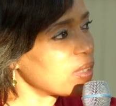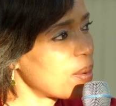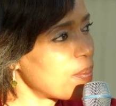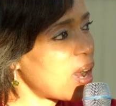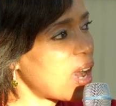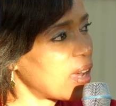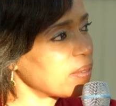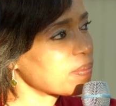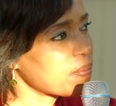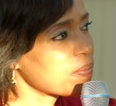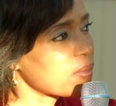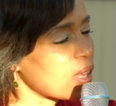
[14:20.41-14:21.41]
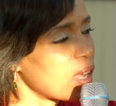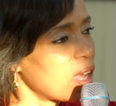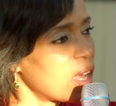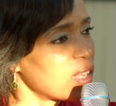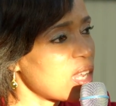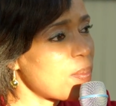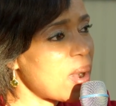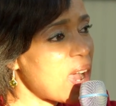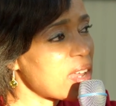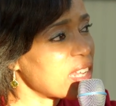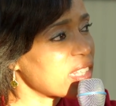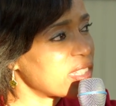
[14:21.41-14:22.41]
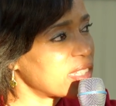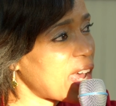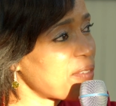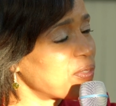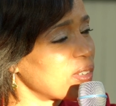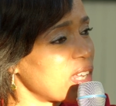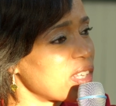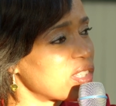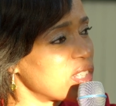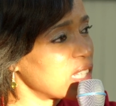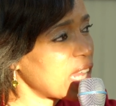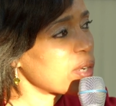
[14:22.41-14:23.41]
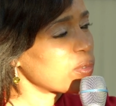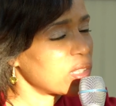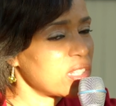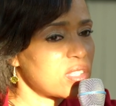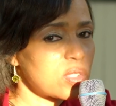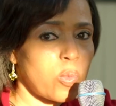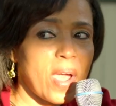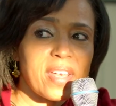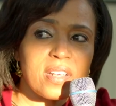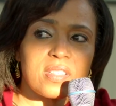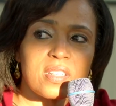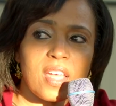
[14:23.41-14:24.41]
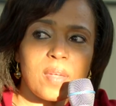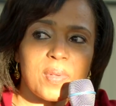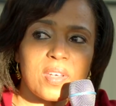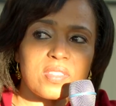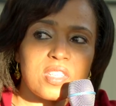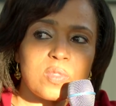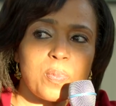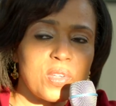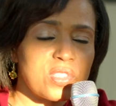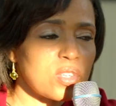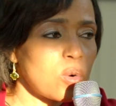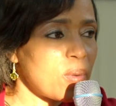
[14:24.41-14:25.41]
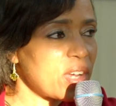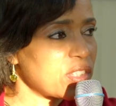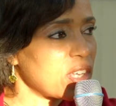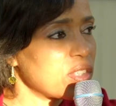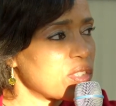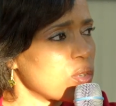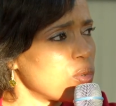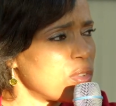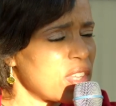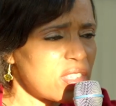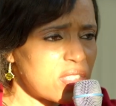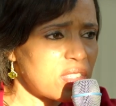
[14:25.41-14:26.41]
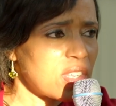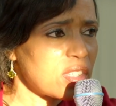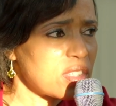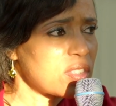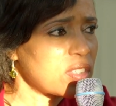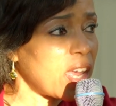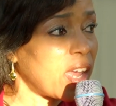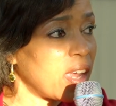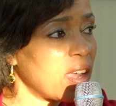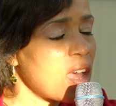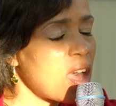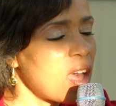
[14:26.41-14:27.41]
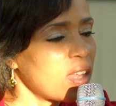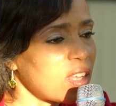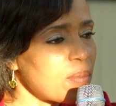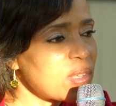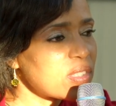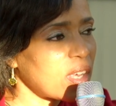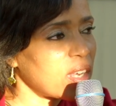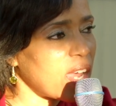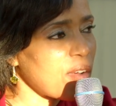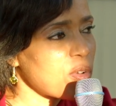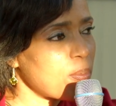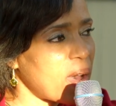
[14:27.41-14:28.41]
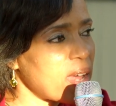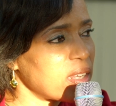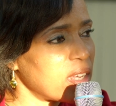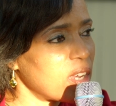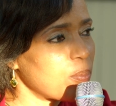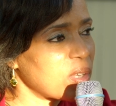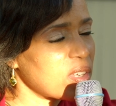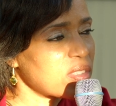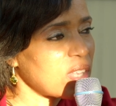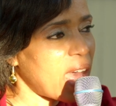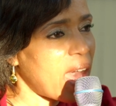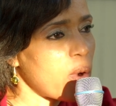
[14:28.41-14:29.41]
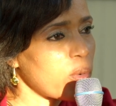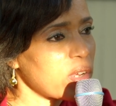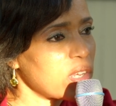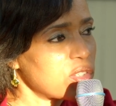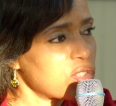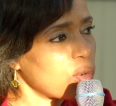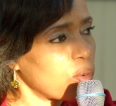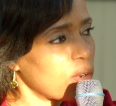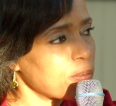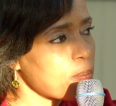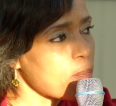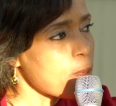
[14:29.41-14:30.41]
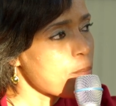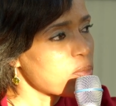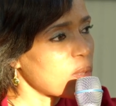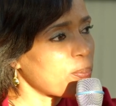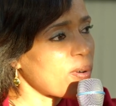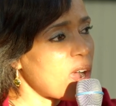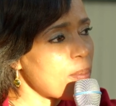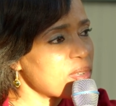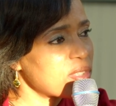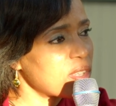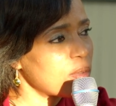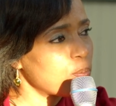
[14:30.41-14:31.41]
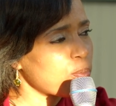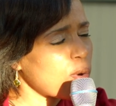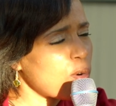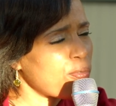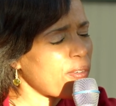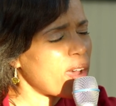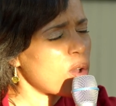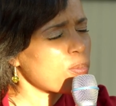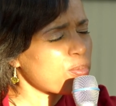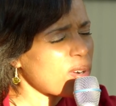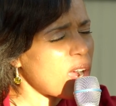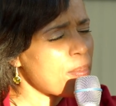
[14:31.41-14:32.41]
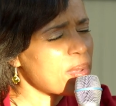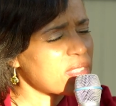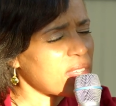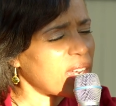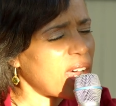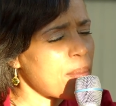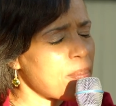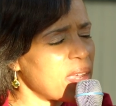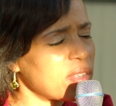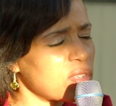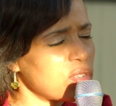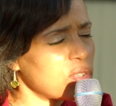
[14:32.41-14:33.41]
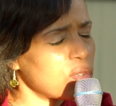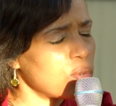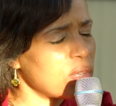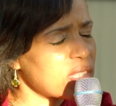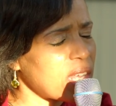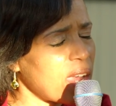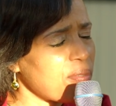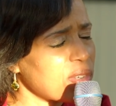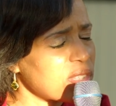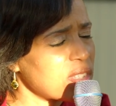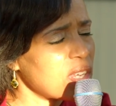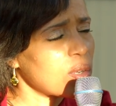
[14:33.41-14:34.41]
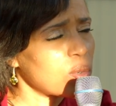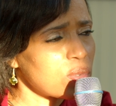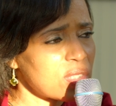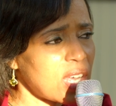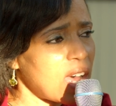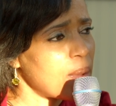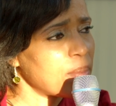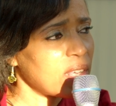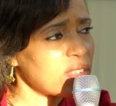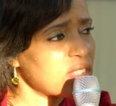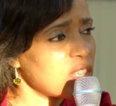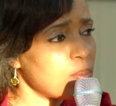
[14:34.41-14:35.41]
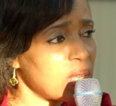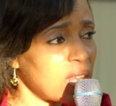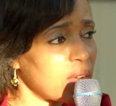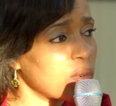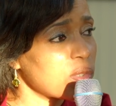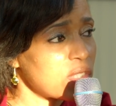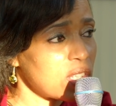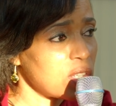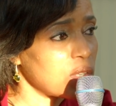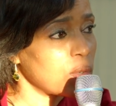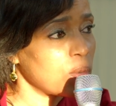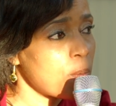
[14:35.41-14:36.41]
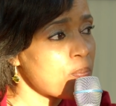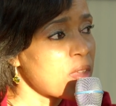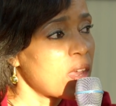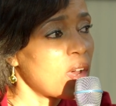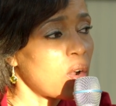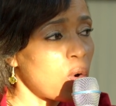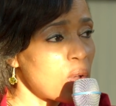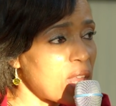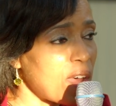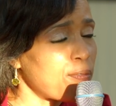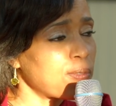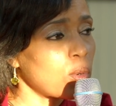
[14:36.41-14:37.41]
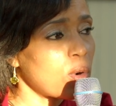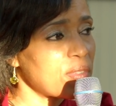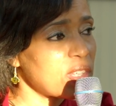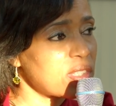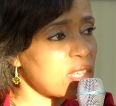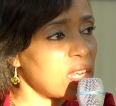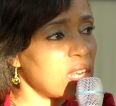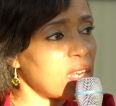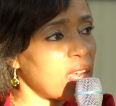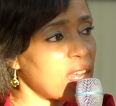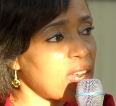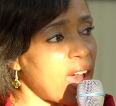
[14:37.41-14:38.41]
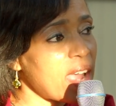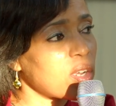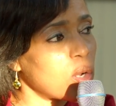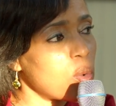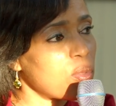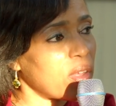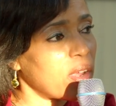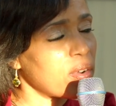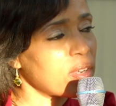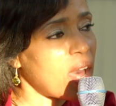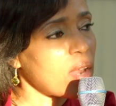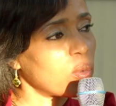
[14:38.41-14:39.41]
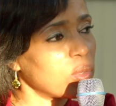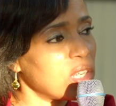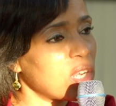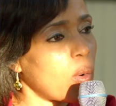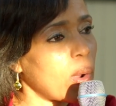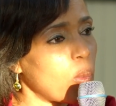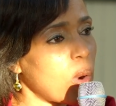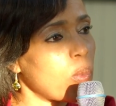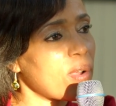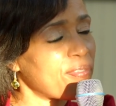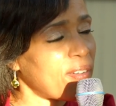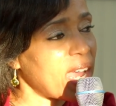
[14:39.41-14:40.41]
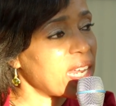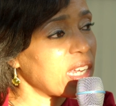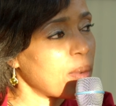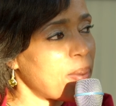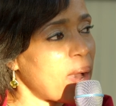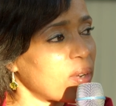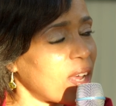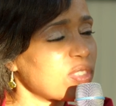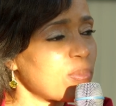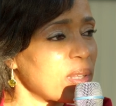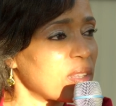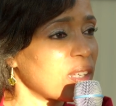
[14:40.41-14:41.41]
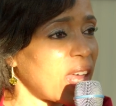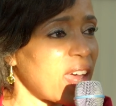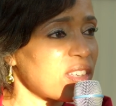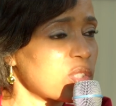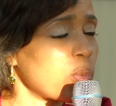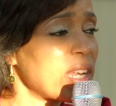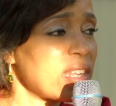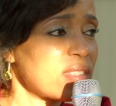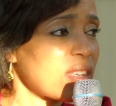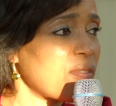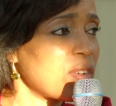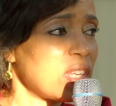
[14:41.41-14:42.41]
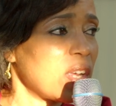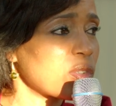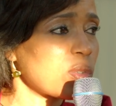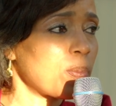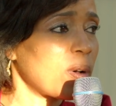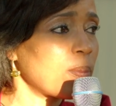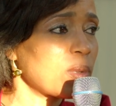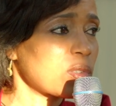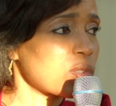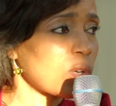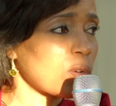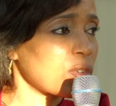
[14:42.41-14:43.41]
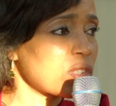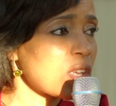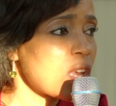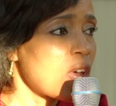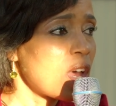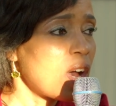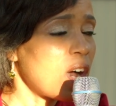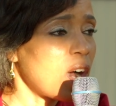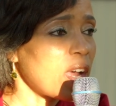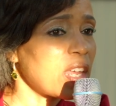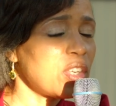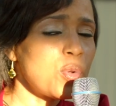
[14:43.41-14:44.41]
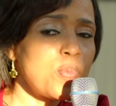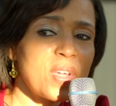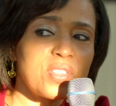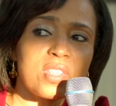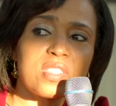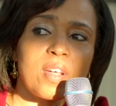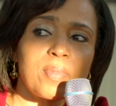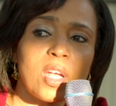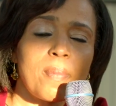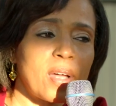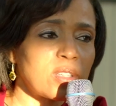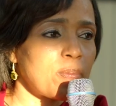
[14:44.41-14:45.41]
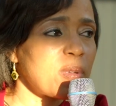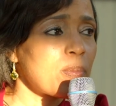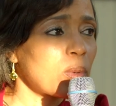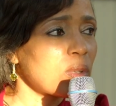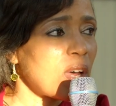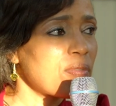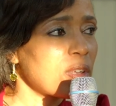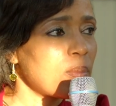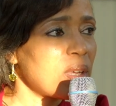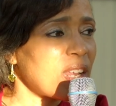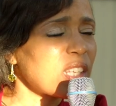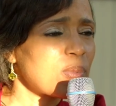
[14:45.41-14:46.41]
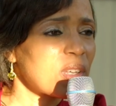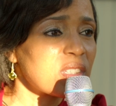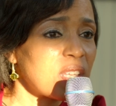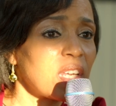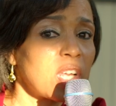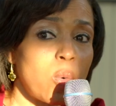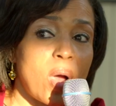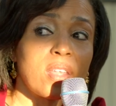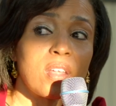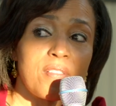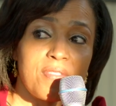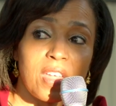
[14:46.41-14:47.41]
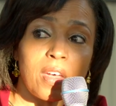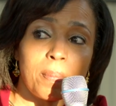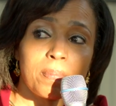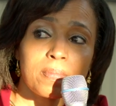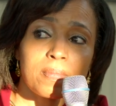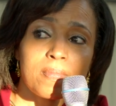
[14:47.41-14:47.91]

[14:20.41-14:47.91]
Lamont, Lamont is literally sweating today because he's put so much into this day. Let me say to everybody here, because the hour is short, the profound promise that I make to you is every single time they see me, they're going to see you. on that floor of the Senate. And I go there not only knowing what we're fighting about. I've spent the last 27 years in public service. And you mentioned something about the people loving me. That's because they know I love them.